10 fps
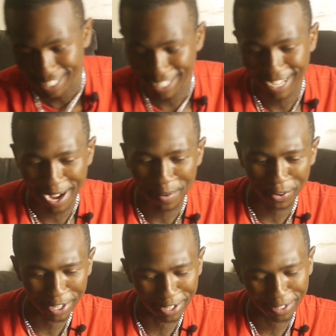seen that
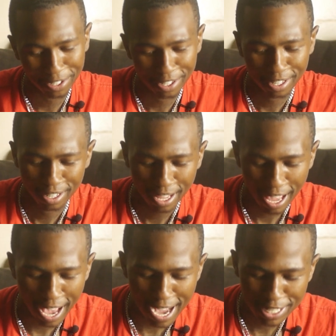one though.
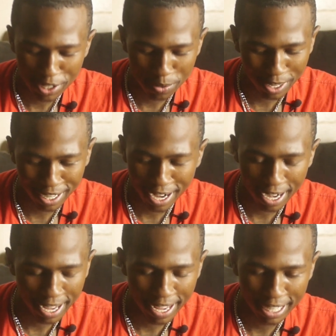I swear to God,
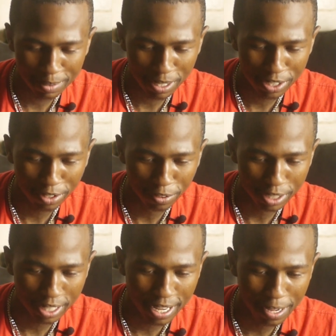I ask myself the
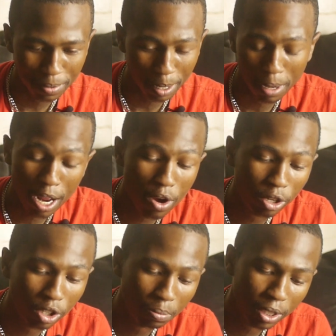same thing. But I
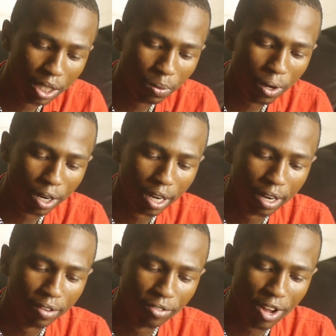don't know. I'm gonna keep working.
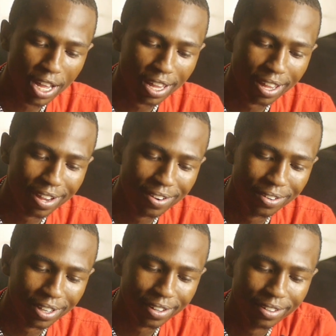Fuck it. I
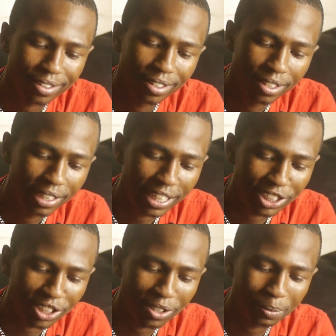don't know. That
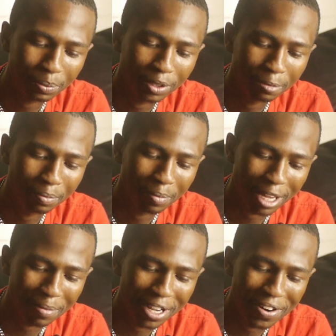shit gonna
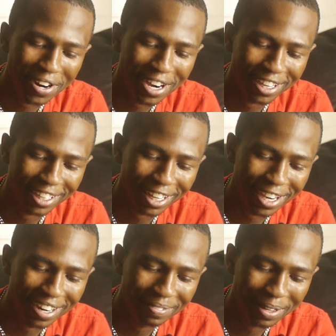make me go harder. That
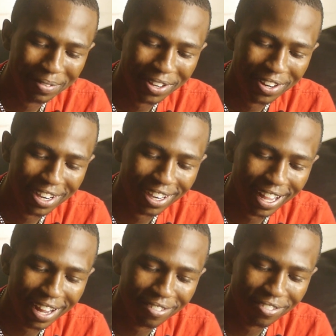car made me go harder. Like,
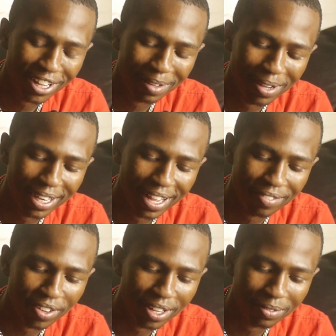how the fuck am I
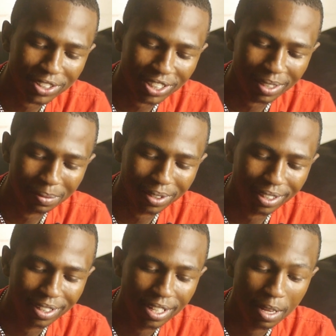not famous yet?
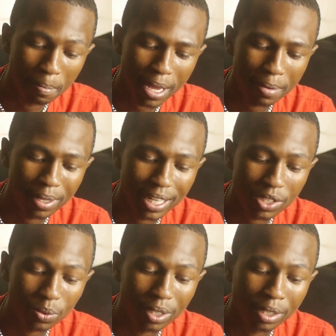But maybe
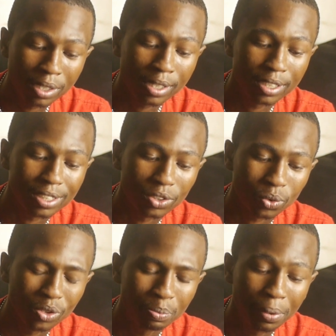that's what it is. Cause
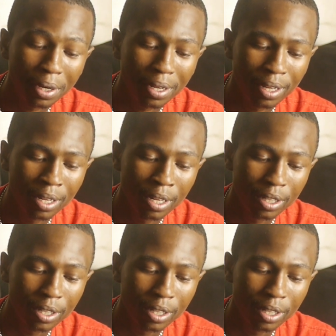when you put in